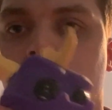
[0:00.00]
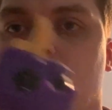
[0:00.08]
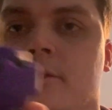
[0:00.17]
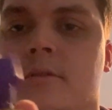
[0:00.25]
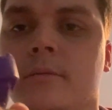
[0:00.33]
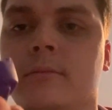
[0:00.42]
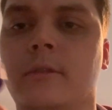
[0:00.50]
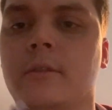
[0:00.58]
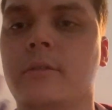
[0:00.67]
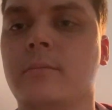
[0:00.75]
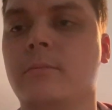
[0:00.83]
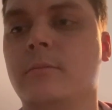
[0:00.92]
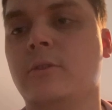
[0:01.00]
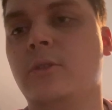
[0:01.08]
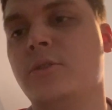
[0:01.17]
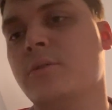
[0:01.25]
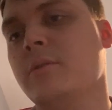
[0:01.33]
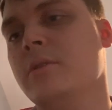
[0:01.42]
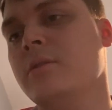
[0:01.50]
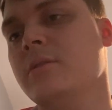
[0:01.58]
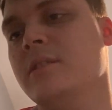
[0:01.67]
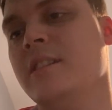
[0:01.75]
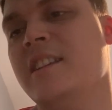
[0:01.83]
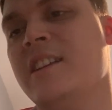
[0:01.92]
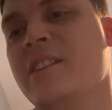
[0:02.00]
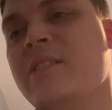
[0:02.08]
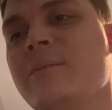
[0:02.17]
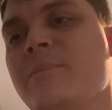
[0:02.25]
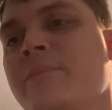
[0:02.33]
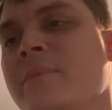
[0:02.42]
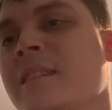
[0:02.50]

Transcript: awesome like usual, you know.